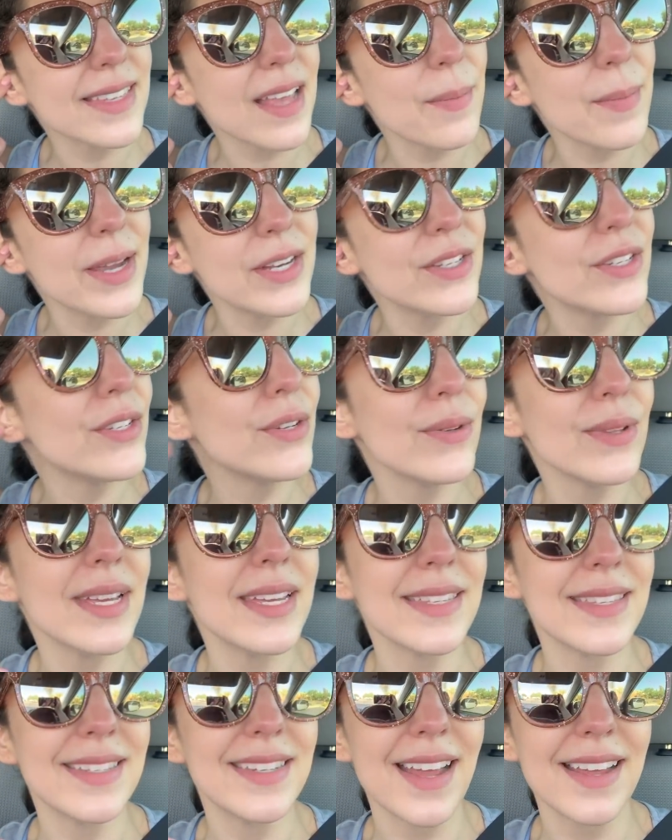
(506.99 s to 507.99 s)
on my to-do
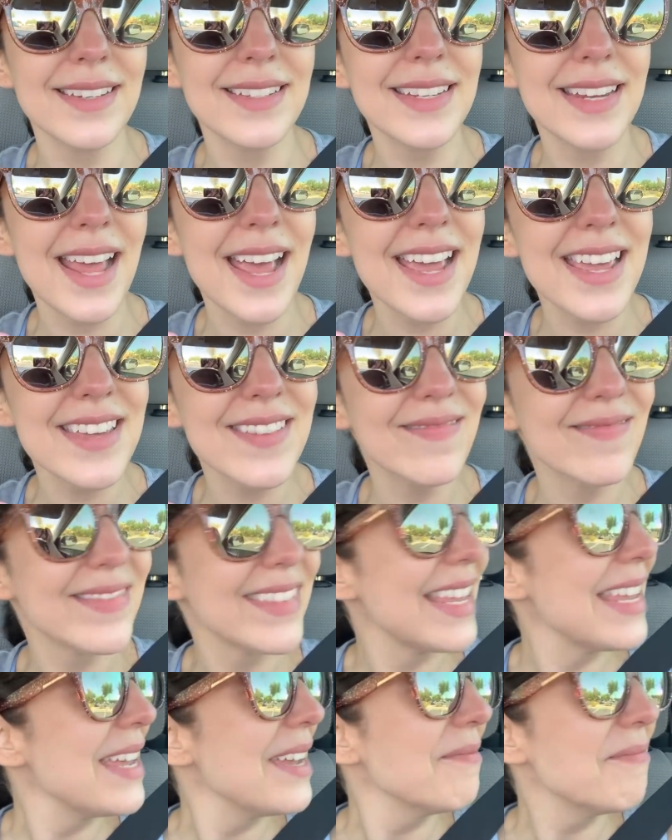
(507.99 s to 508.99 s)
list done today,
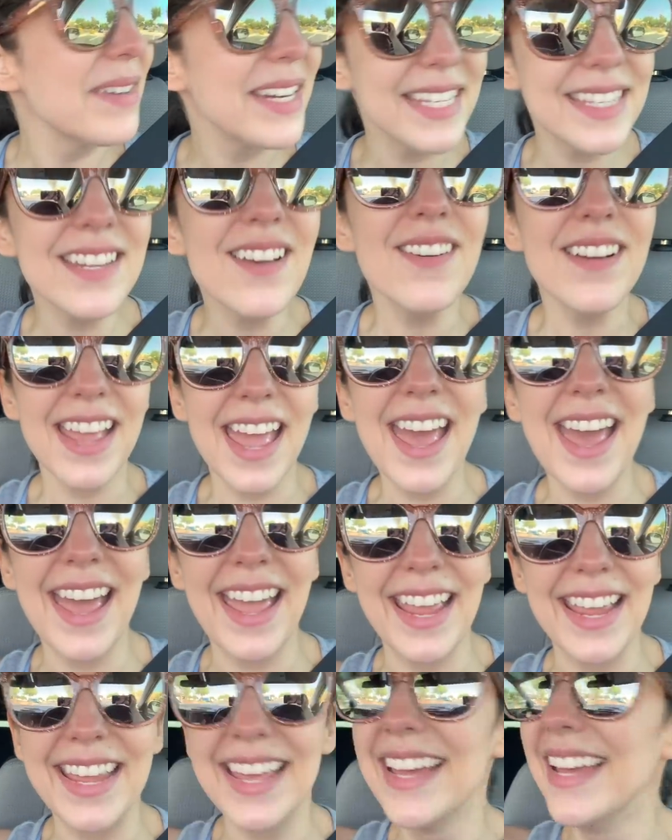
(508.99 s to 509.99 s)
but it's
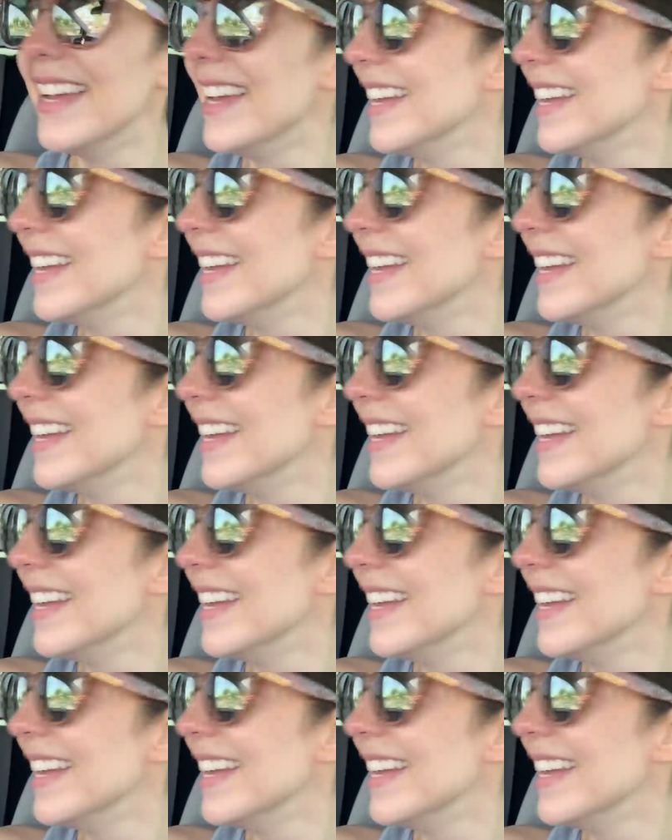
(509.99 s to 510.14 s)
okay.